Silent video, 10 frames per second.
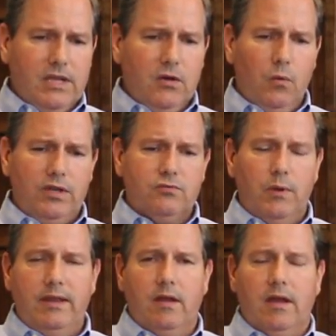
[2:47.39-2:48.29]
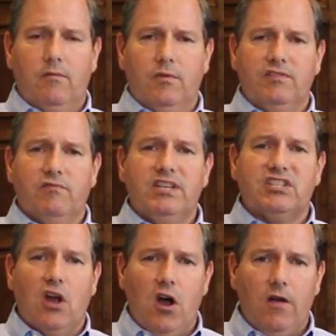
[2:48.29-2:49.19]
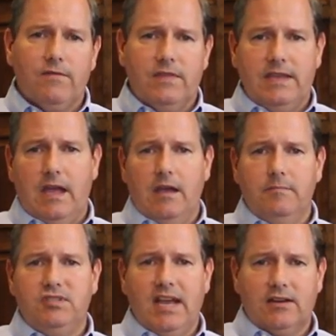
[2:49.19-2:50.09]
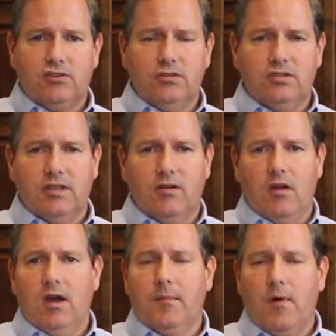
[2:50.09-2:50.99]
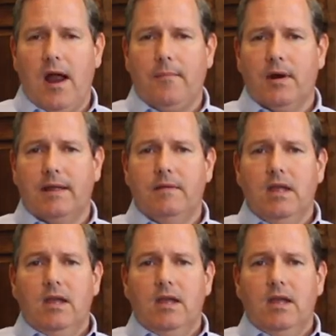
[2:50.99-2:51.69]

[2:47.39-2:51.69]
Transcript: in which we, uh, we resolve the objections that are on a property.